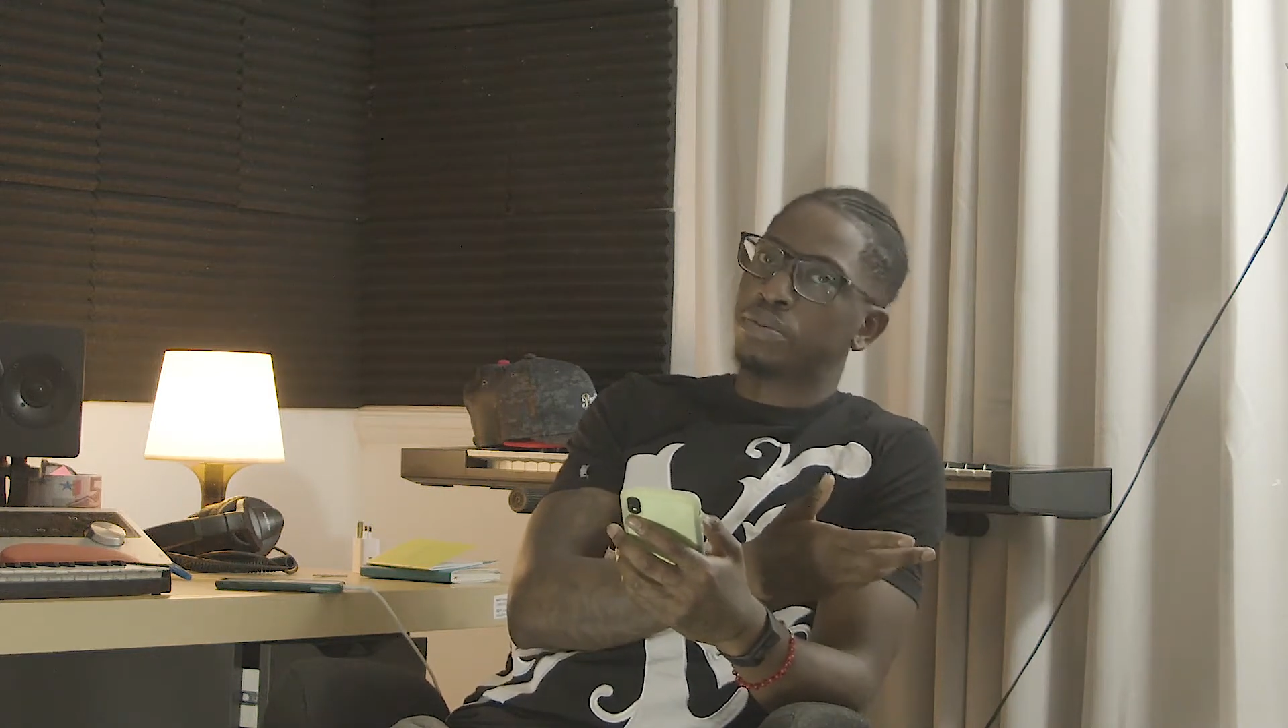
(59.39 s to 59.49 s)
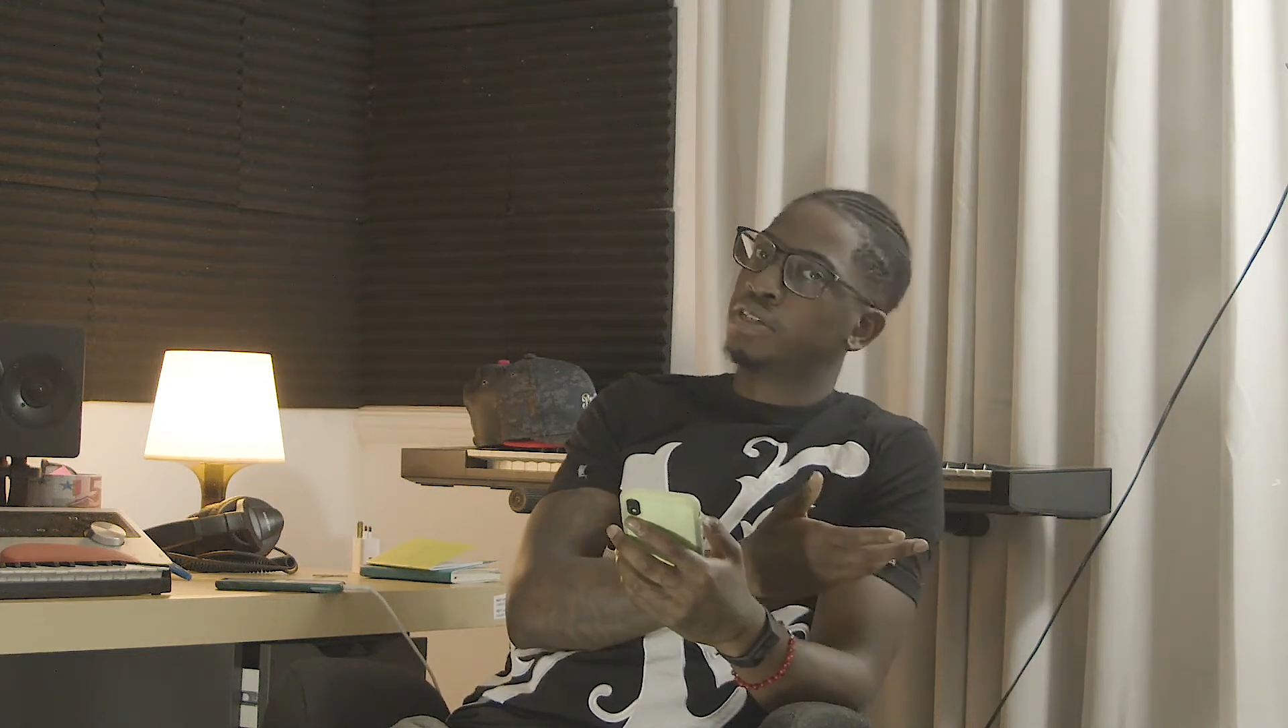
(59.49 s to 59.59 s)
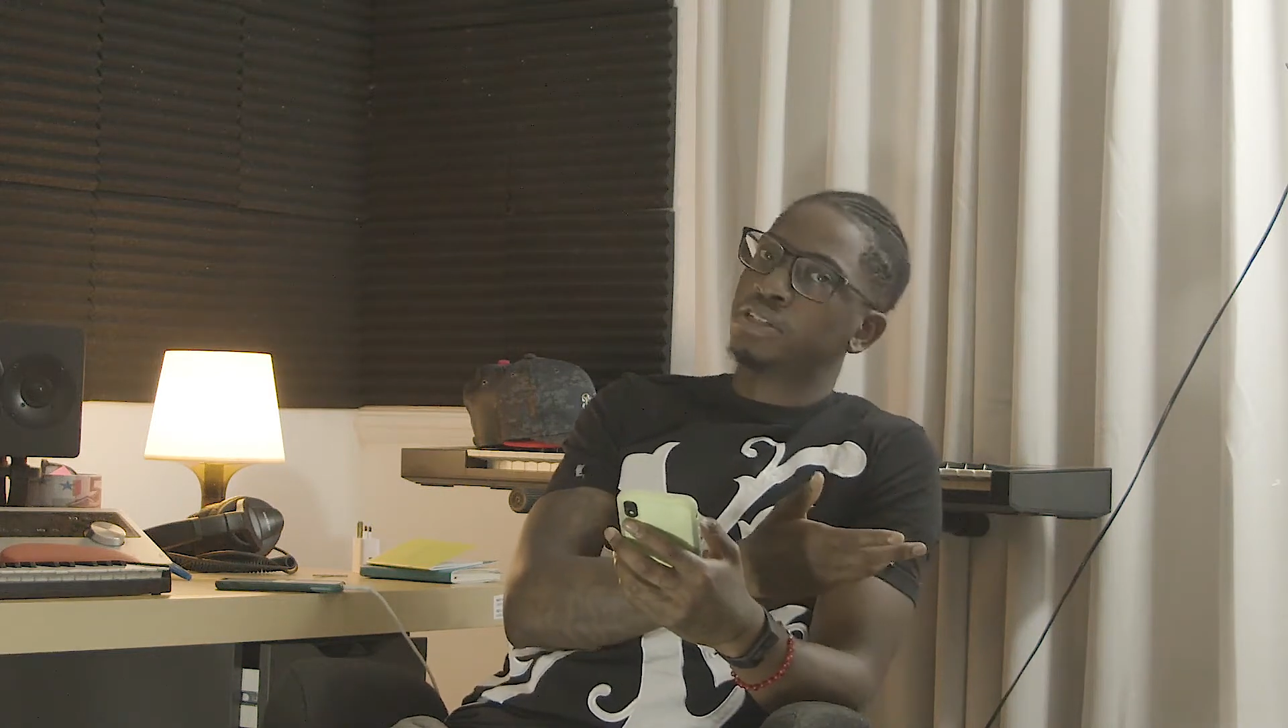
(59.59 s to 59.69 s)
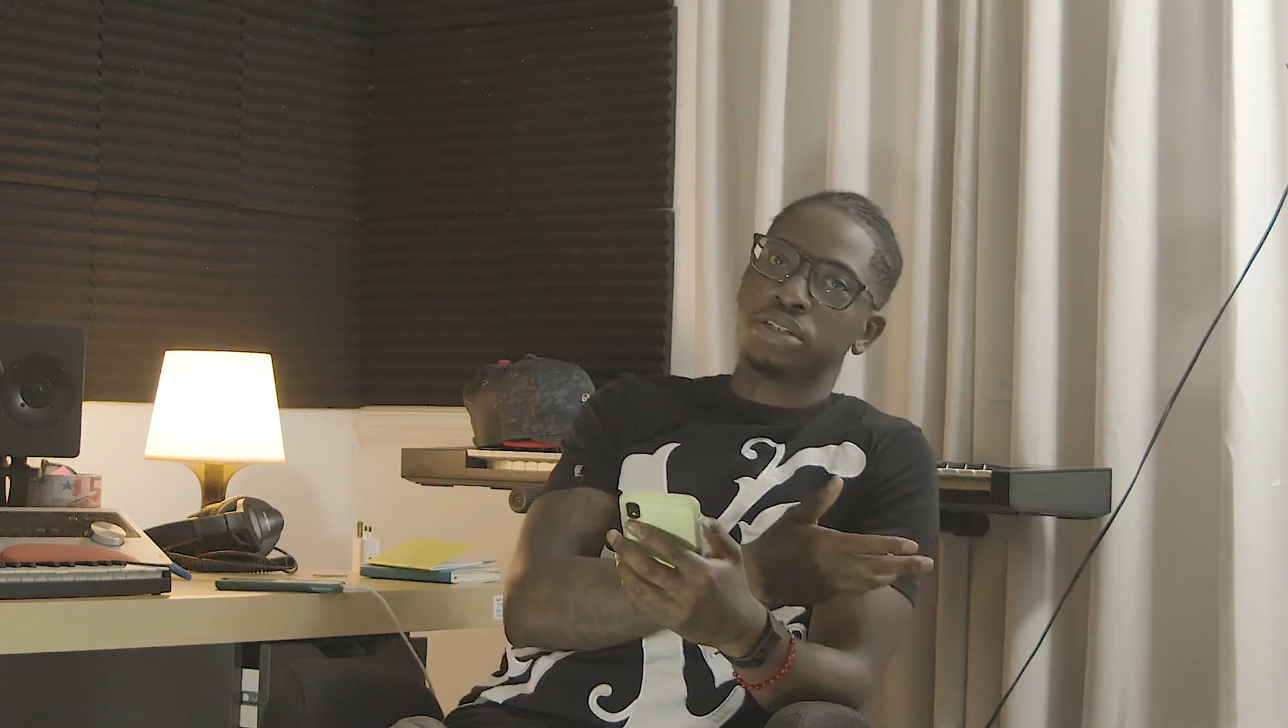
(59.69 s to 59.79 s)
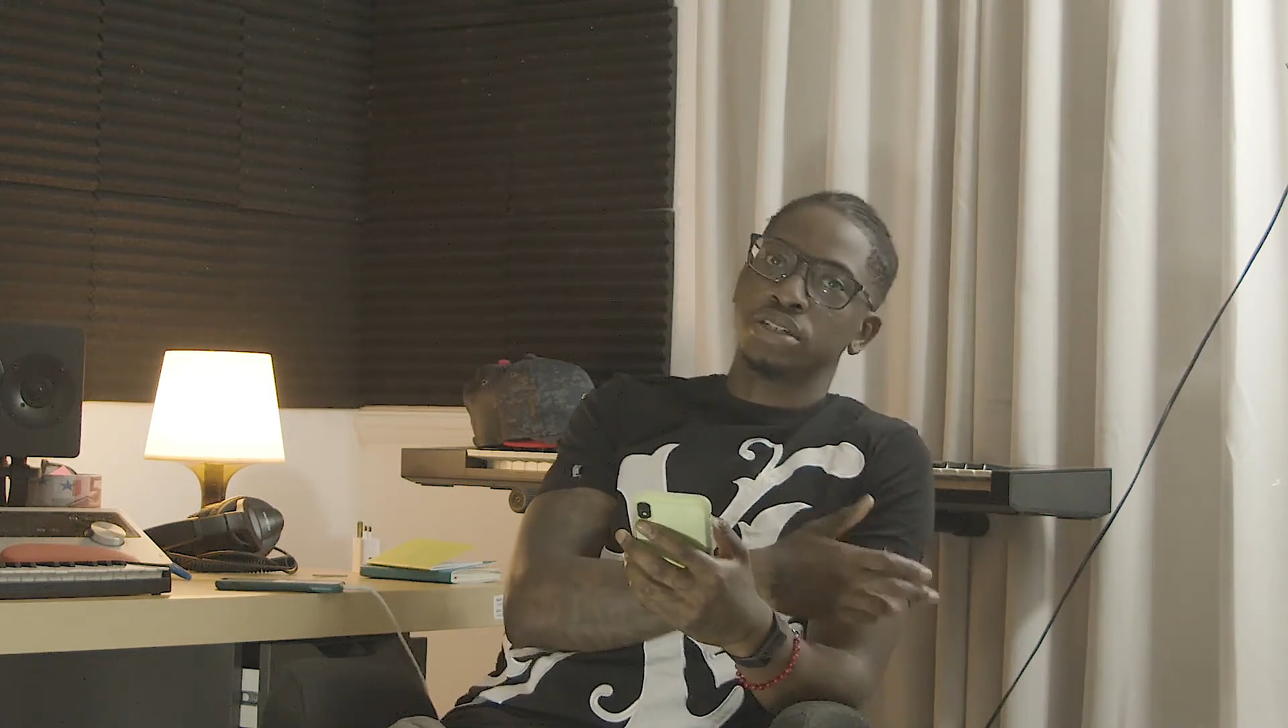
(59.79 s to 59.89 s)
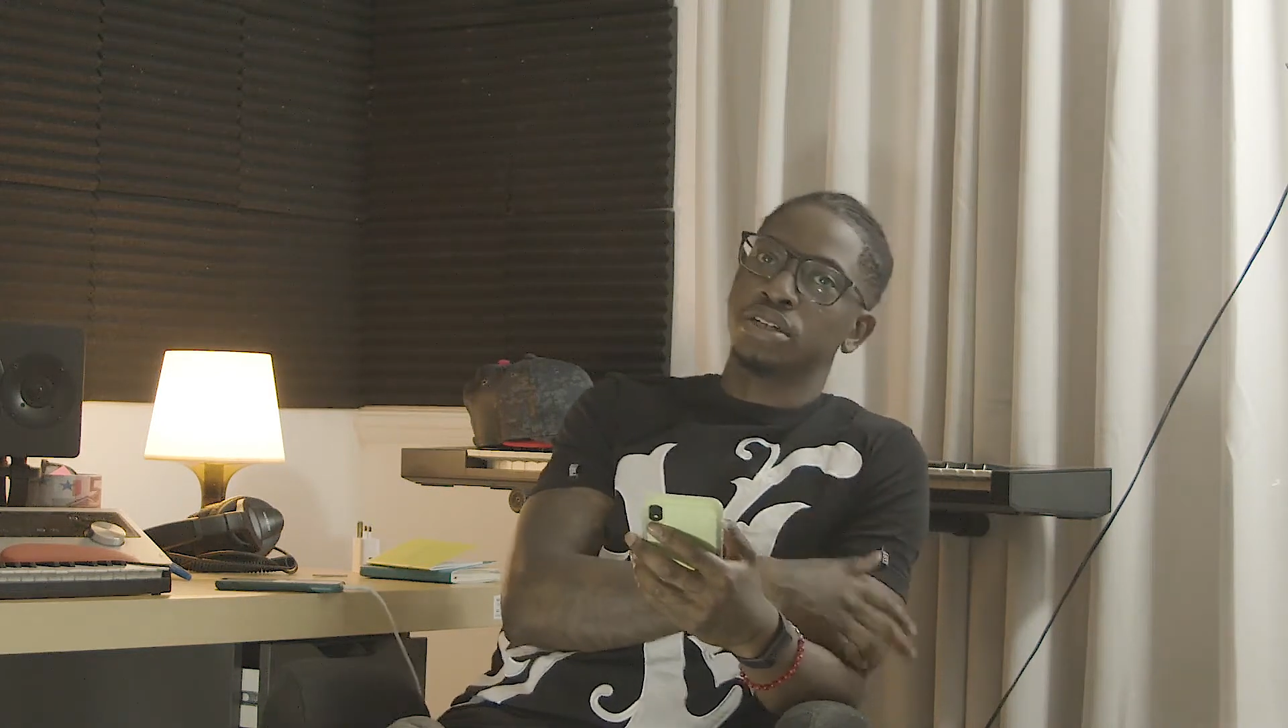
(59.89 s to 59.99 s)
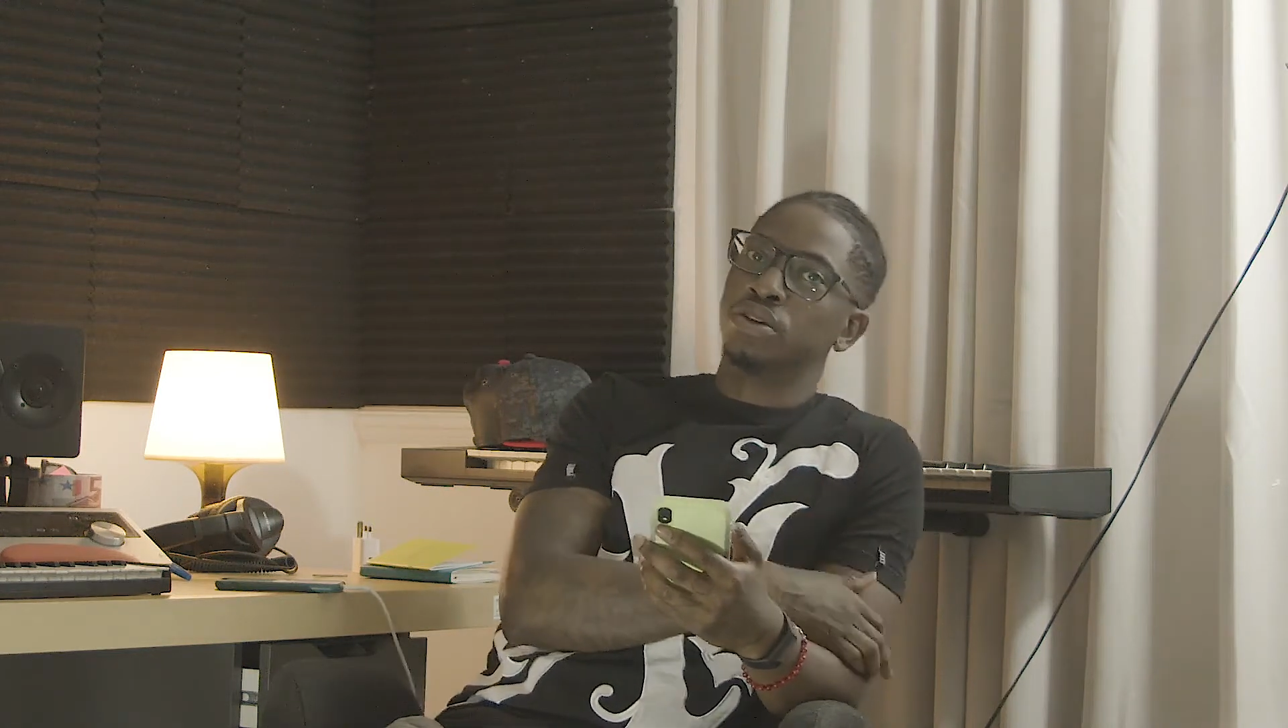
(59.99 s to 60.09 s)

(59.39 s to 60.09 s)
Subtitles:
mentioning,